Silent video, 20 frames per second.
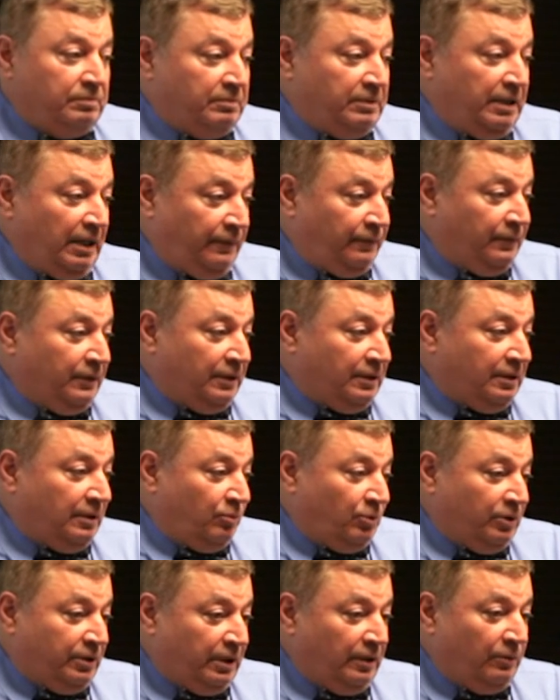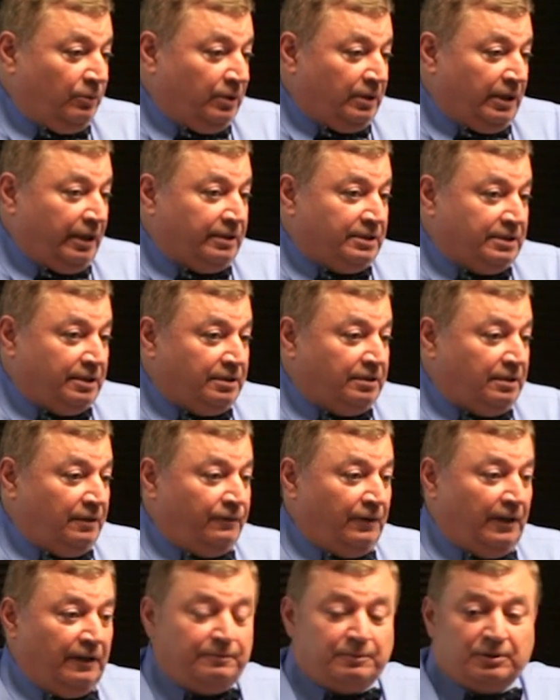definitely would have, well, like
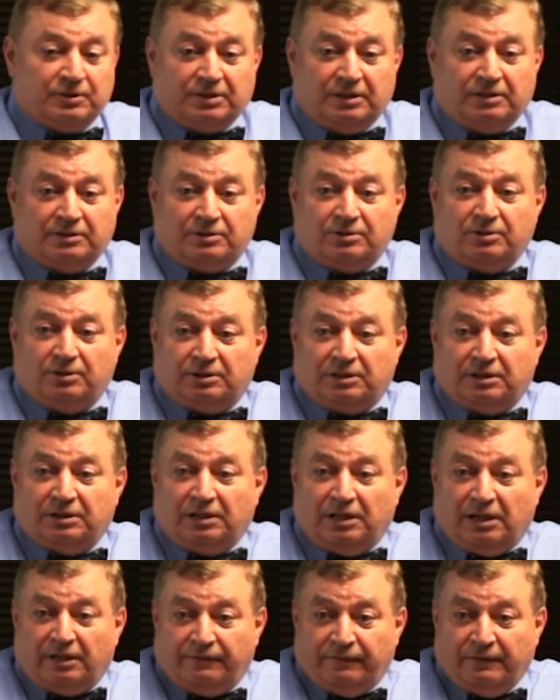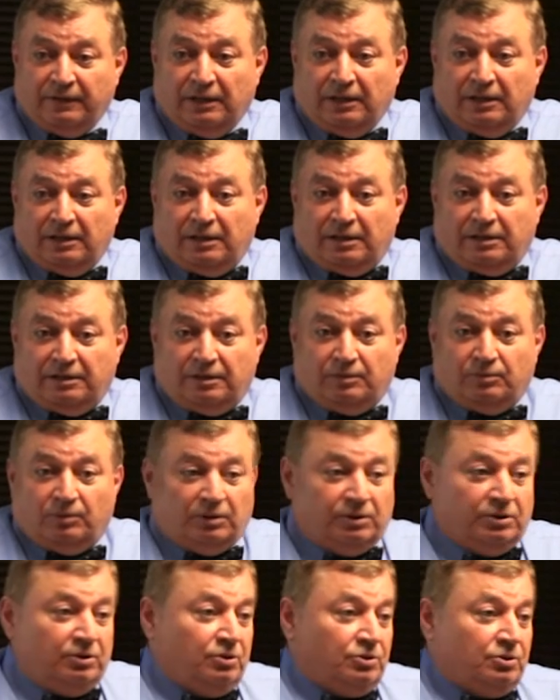65% is not enough. Then
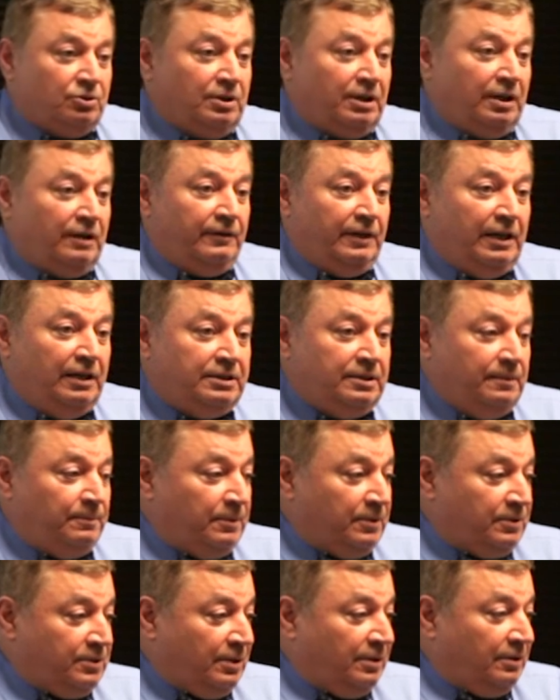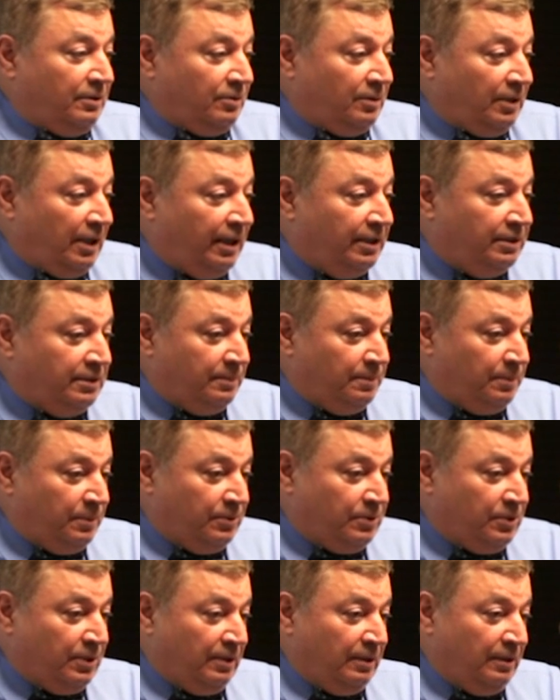what, you should have 80% or
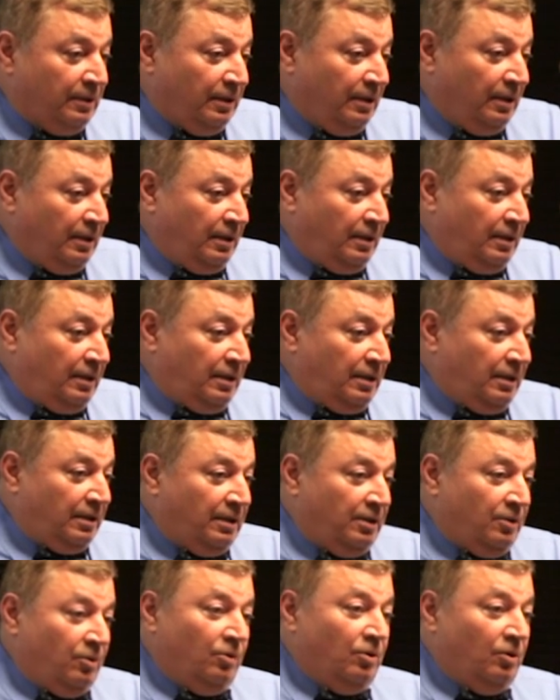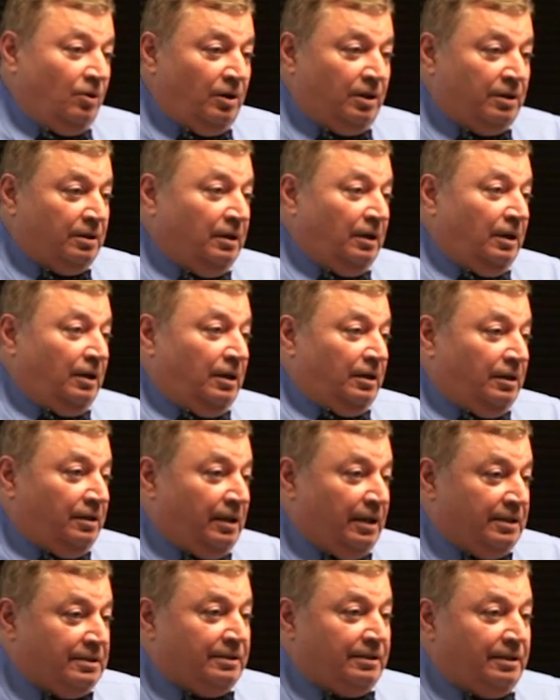90%? Or
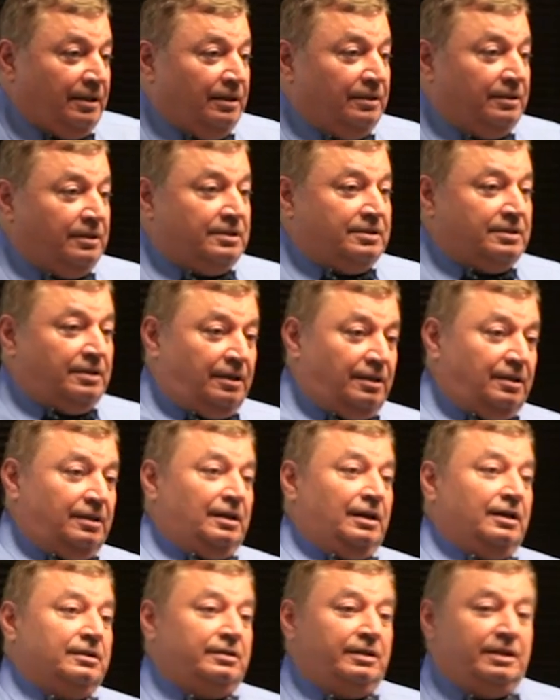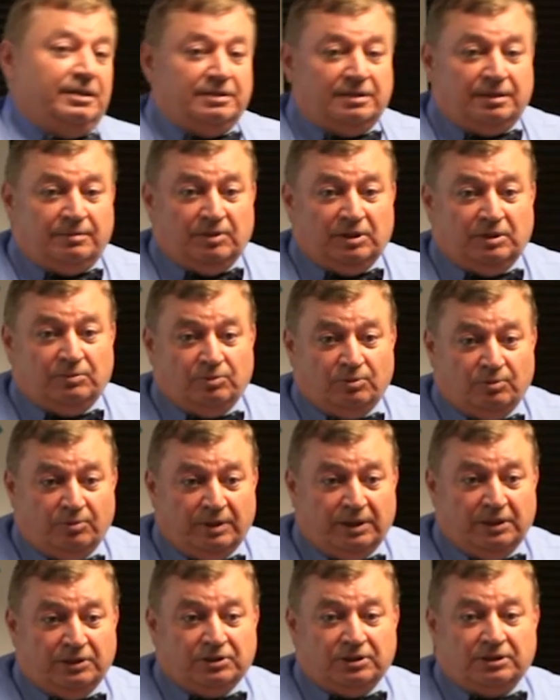doesn't he understand that raising minimum
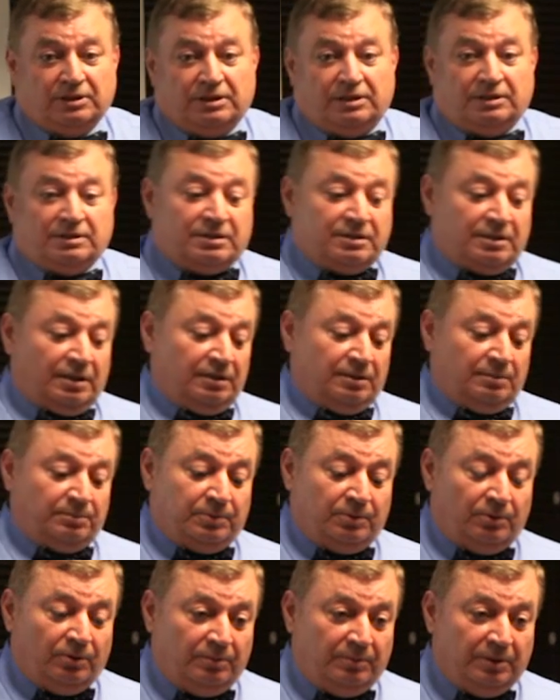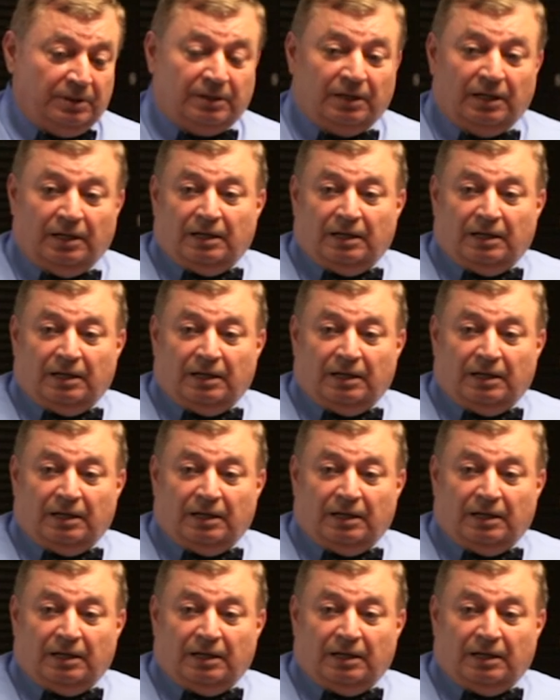wage increases unemployment?